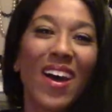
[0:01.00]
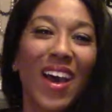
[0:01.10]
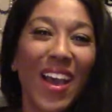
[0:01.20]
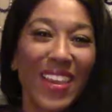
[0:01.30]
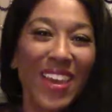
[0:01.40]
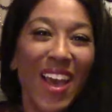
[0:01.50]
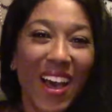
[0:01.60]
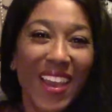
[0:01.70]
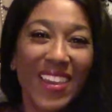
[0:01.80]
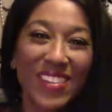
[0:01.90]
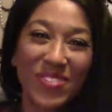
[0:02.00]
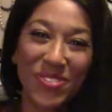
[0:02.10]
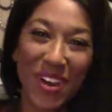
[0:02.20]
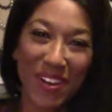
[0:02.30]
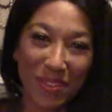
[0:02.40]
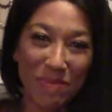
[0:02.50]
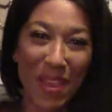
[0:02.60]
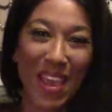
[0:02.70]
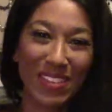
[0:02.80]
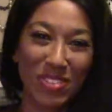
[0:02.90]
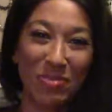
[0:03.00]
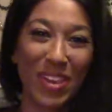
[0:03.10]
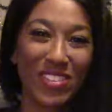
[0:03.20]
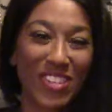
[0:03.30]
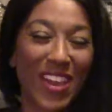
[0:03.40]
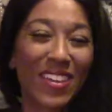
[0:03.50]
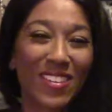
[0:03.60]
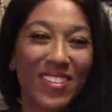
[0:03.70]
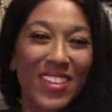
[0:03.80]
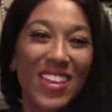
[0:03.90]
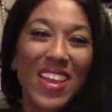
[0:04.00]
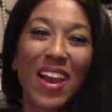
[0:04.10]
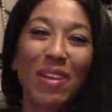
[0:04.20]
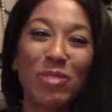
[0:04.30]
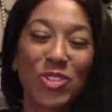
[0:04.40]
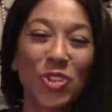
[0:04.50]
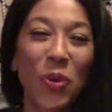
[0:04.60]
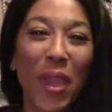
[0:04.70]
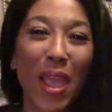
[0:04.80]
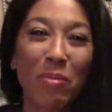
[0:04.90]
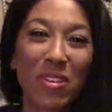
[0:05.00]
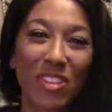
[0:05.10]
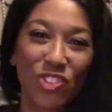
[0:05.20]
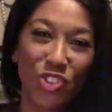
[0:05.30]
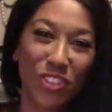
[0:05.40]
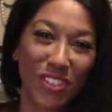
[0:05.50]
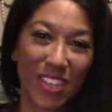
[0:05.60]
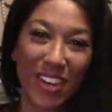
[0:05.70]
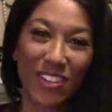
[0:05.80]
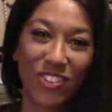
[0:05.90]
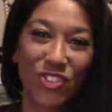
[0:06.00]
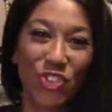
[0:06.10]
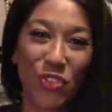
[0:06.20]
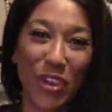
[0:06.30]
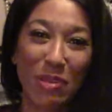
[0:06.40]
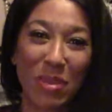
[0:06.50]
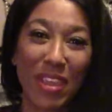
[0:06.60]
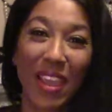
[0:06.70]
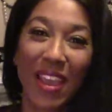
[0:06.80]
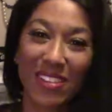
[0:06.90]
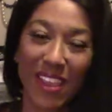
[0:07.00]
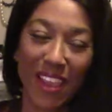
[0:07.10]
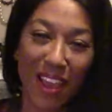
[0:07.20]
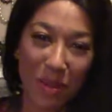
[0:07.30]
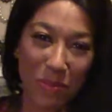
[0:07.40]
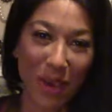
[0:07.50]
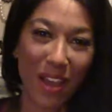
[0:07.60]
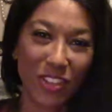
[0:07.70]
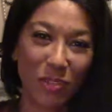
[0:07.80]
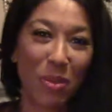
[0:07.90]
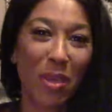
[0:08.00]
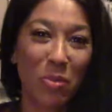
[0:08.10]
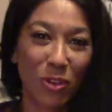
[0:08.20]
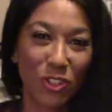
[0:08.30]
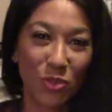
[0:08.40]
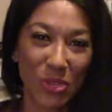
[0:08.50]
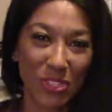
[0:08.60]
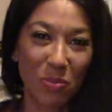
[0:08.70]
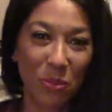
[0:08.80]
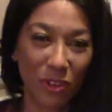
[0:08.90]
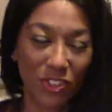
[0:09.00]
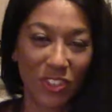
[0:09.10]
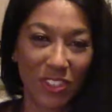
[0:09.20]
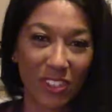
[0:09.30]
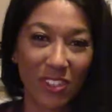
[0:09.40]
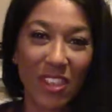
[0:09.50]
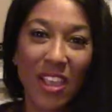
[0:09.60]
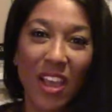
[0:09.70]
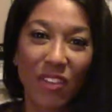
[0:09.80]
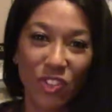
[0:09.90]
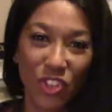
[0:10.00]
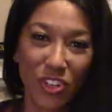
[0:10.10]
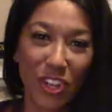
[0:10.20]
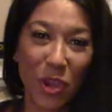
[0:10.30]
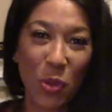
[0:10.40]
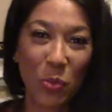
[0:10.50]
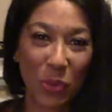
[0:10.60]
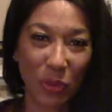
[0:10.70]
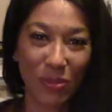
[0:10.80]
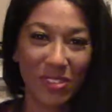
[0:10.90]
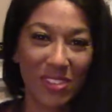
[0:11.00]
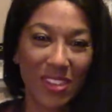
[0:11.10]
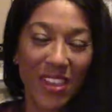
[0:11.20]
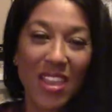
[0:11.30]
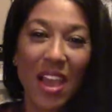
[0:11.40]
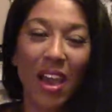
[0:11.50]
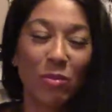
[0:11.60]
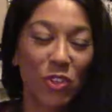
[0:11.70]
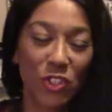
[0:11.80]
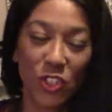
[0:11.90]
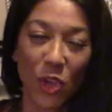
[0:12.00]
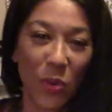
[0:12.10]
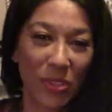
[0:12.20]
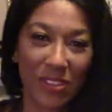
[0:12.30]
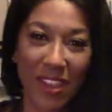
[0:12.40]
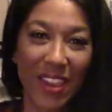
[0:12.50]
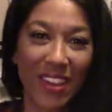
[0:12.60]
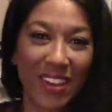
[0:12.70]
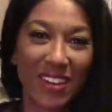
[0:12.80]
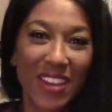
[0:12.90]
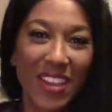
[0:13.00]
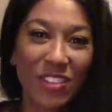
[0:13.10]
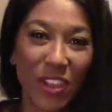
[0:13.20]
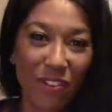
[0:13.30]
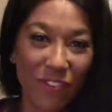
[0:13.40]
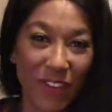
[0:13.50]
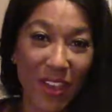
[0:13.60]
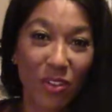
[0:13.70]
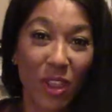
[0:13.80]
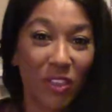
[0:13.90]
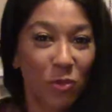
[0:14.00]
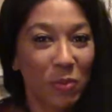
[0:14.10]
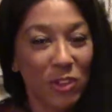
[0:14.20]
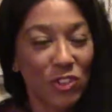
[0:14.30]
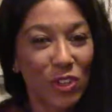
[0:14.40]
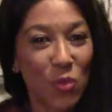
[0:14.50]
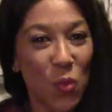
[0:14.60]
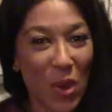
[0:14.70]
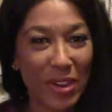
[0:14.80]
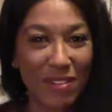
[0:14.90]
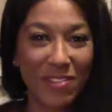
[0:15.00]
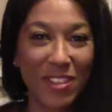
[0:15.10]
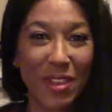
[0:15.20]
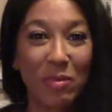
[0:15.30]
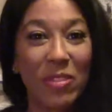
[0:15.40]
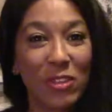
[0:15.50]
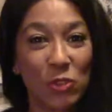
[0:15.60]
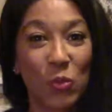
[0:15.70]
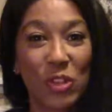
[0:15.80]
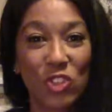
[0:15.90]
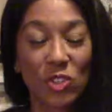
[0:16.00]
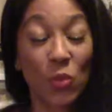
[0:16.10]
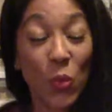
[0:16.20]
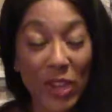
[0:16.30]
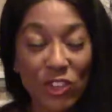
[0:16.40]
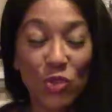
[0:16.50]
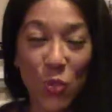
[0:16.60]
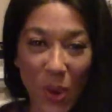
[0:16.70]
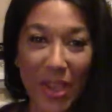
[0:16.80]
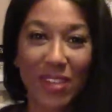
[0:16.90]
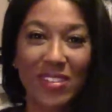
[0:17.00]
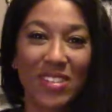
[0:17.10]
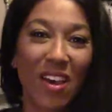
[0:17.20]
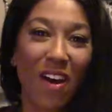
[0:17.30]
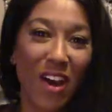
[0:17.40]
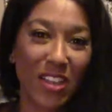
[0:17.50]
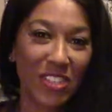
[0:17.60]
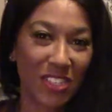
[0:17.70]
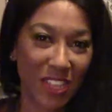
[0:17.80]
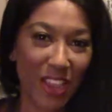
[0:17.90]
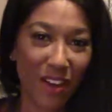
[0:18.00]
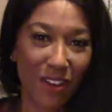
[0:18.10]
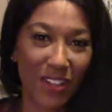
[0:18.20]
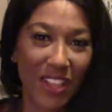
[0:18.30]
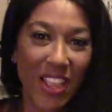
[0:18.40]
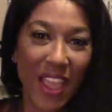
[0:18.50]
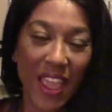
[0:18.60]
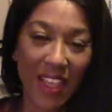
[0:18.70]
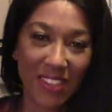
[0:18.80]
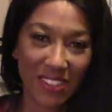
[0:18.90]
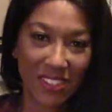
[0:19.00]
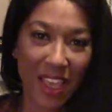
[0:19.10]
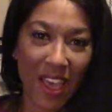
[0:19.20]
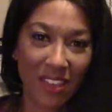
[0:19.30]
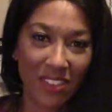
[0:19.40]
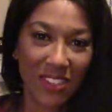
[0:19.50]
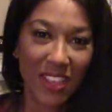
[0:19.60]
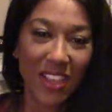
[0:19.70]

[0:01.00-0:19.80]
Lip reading: Hi guys, welcome back to my channel. I'm so happy that you decided to join me as I unbox my most recent purchases of Chanel boots. I'm so excited to have found especially one of them which was on sale at Saks.